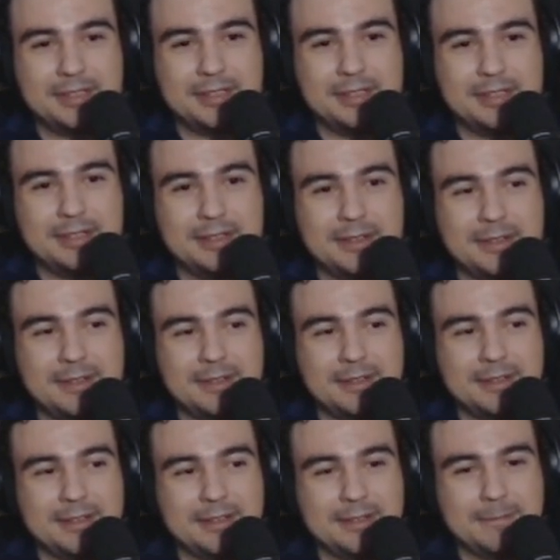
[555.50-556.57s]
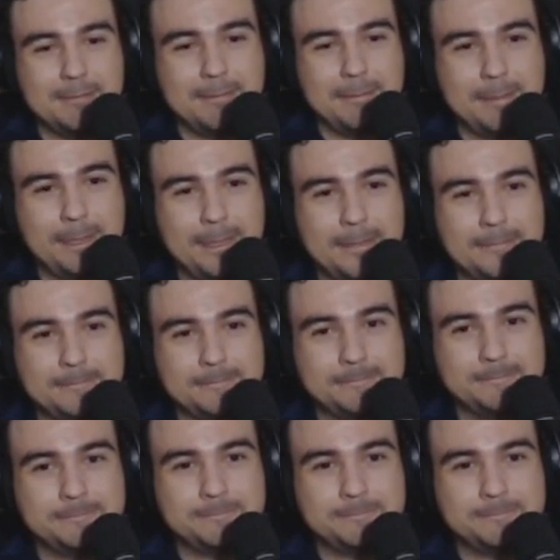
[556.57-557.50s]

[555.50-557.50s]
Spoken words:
(silent)